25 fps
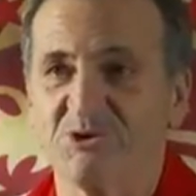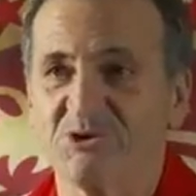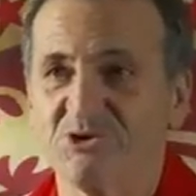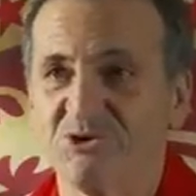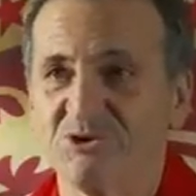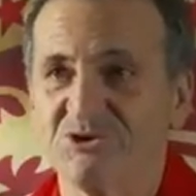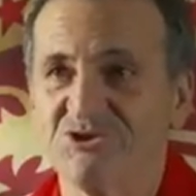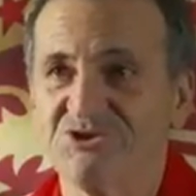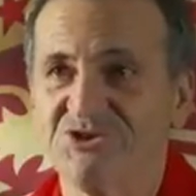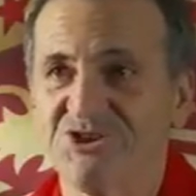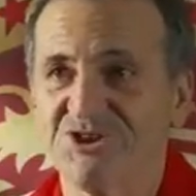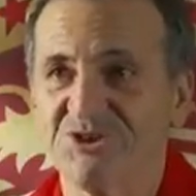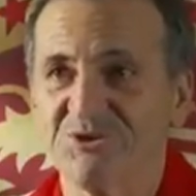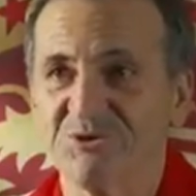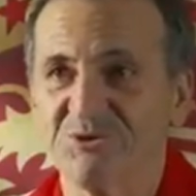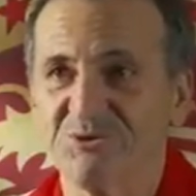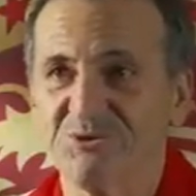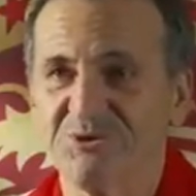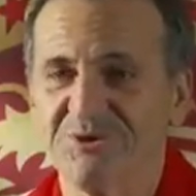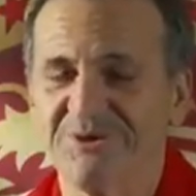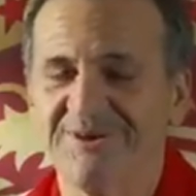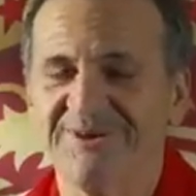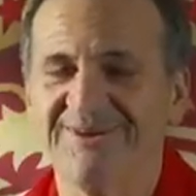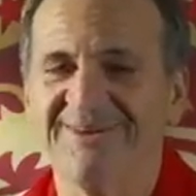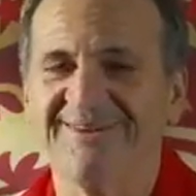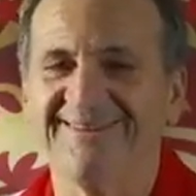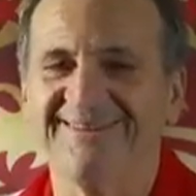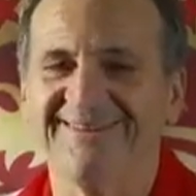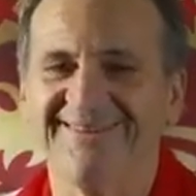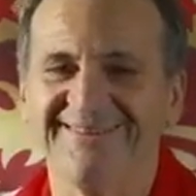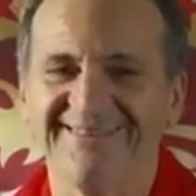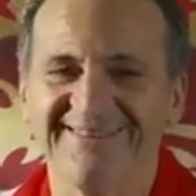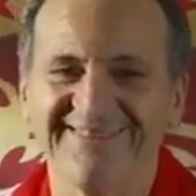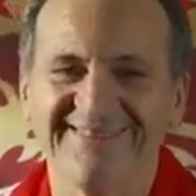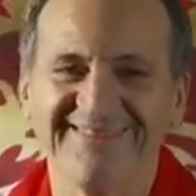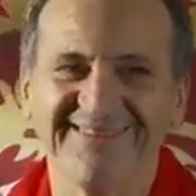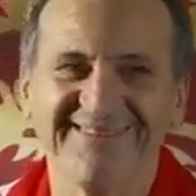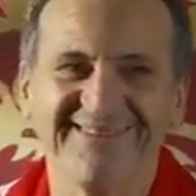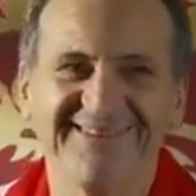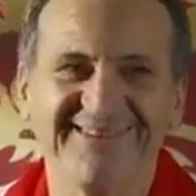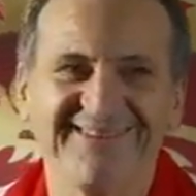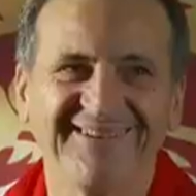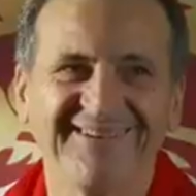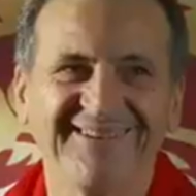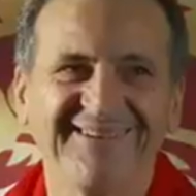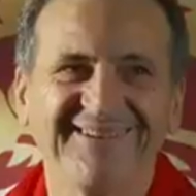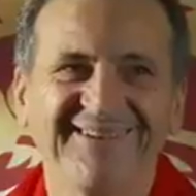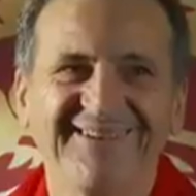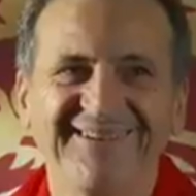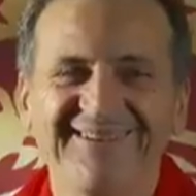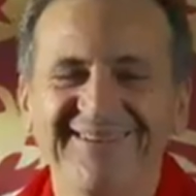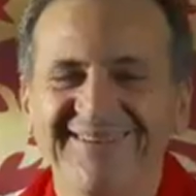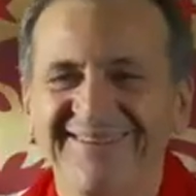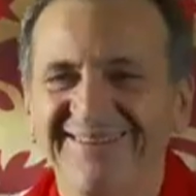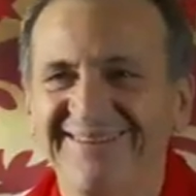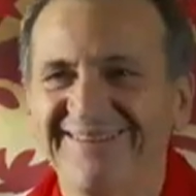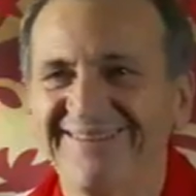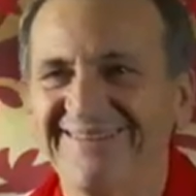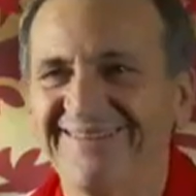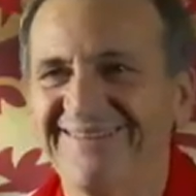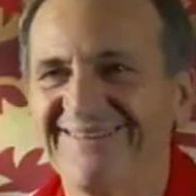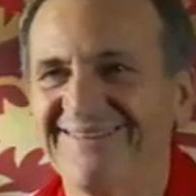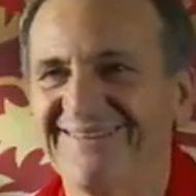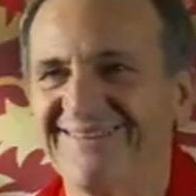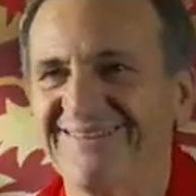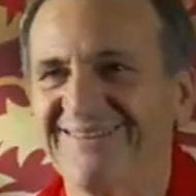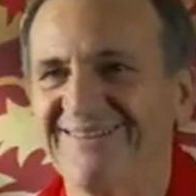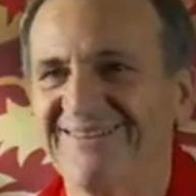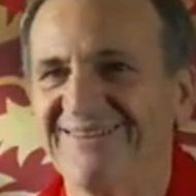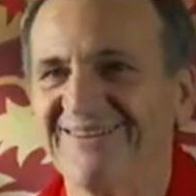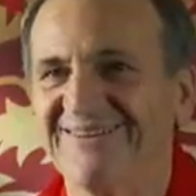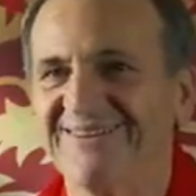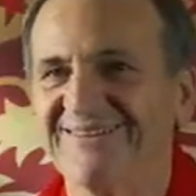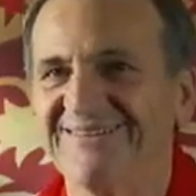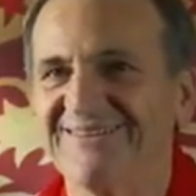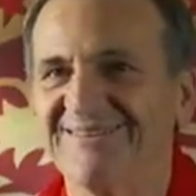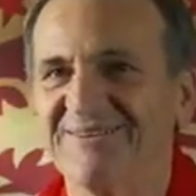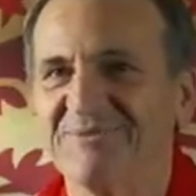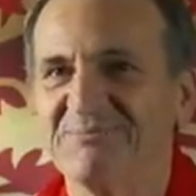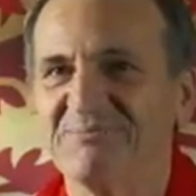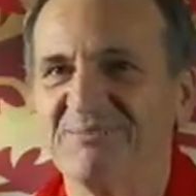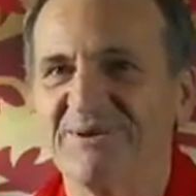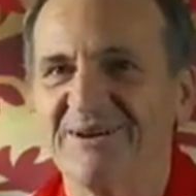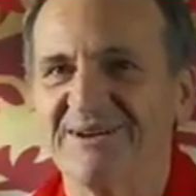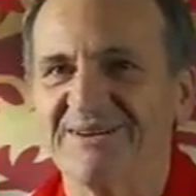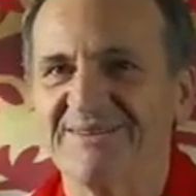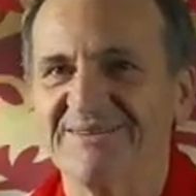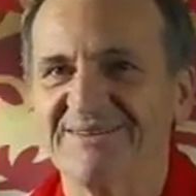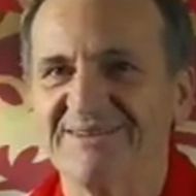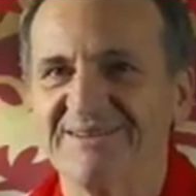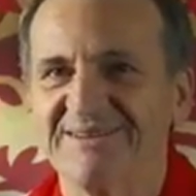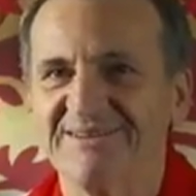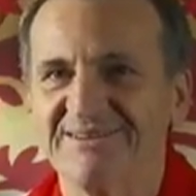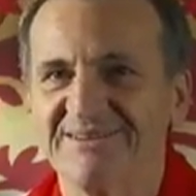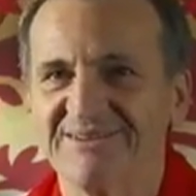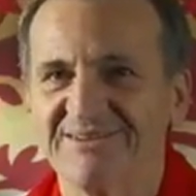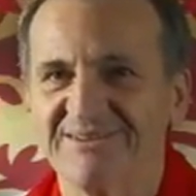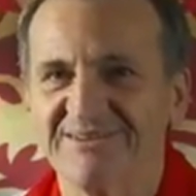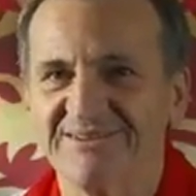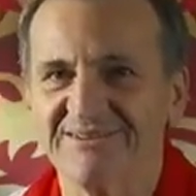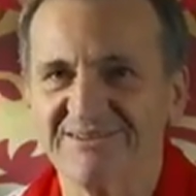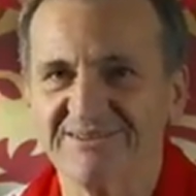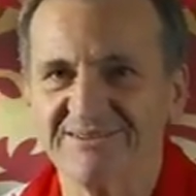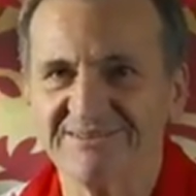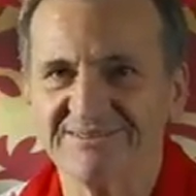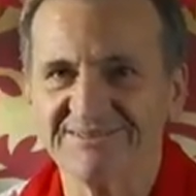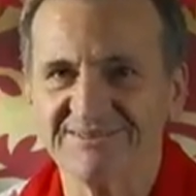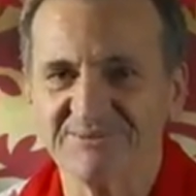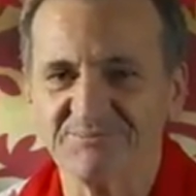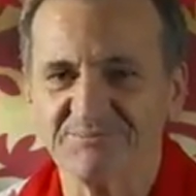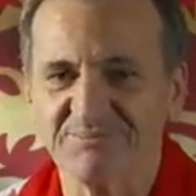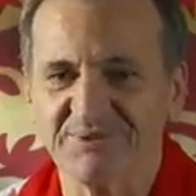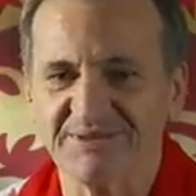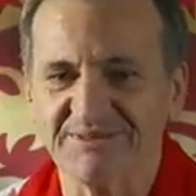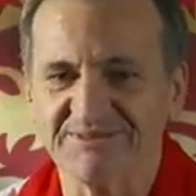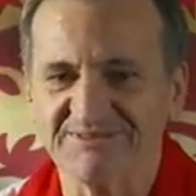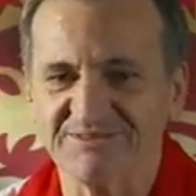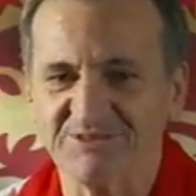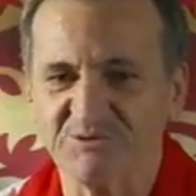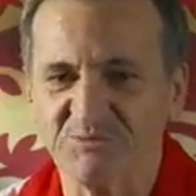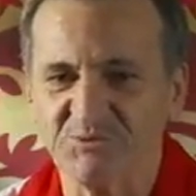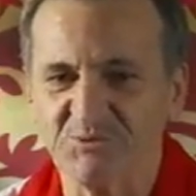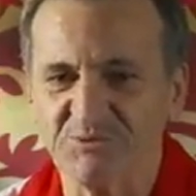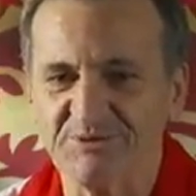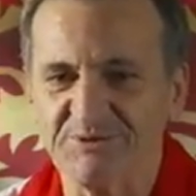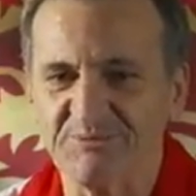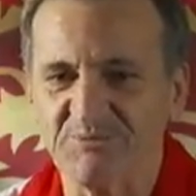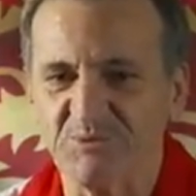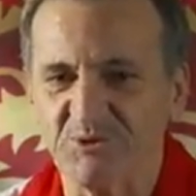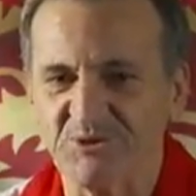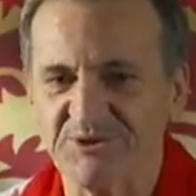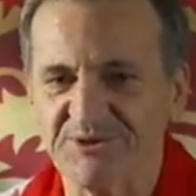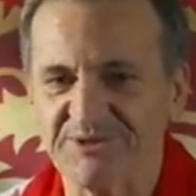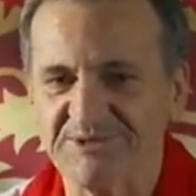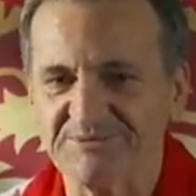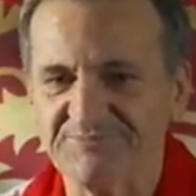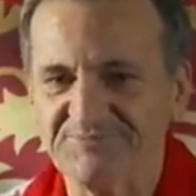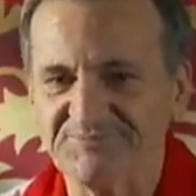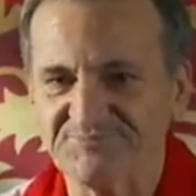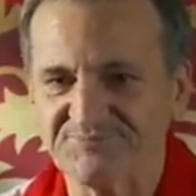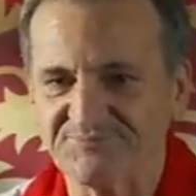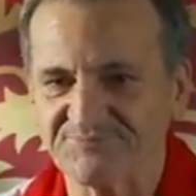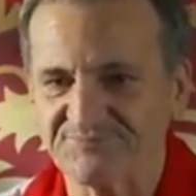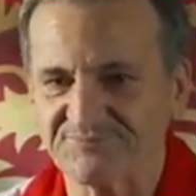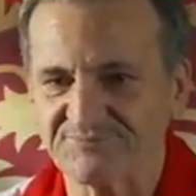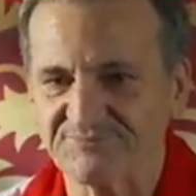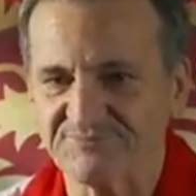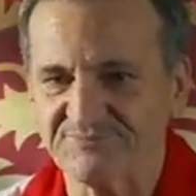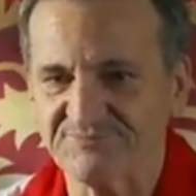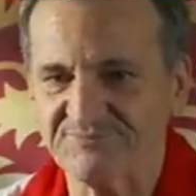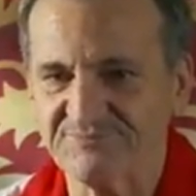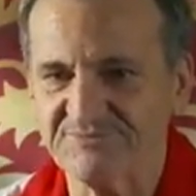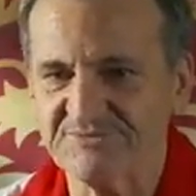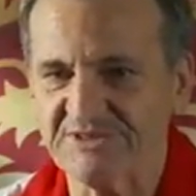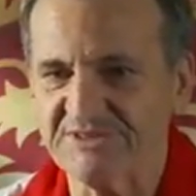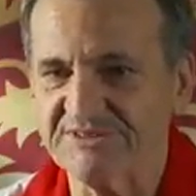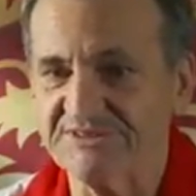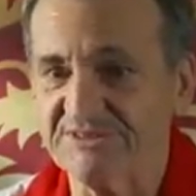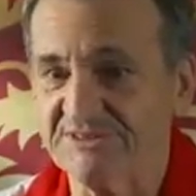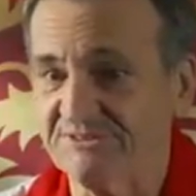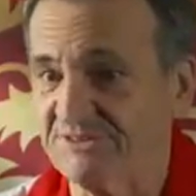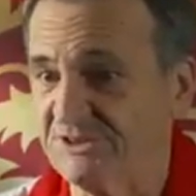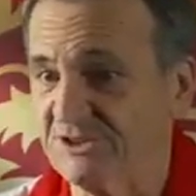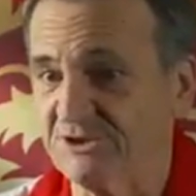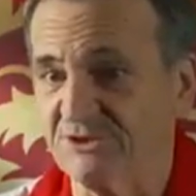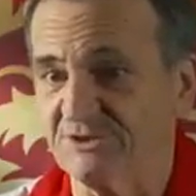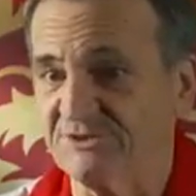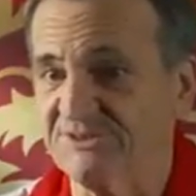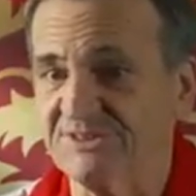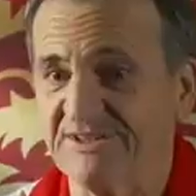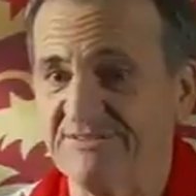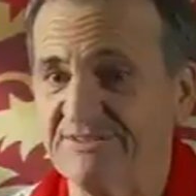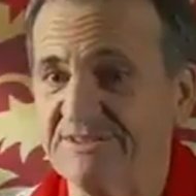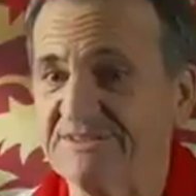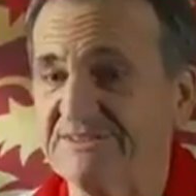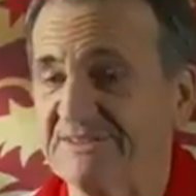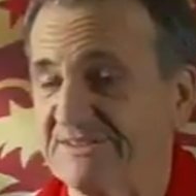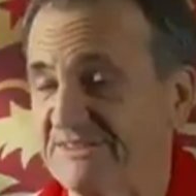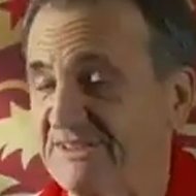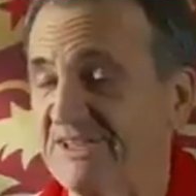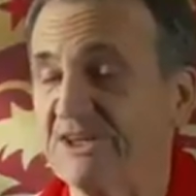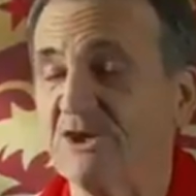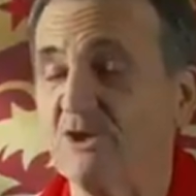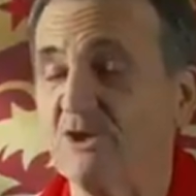First, I always have confidence. We all know that it is difficult to lead the team. The first match that I was with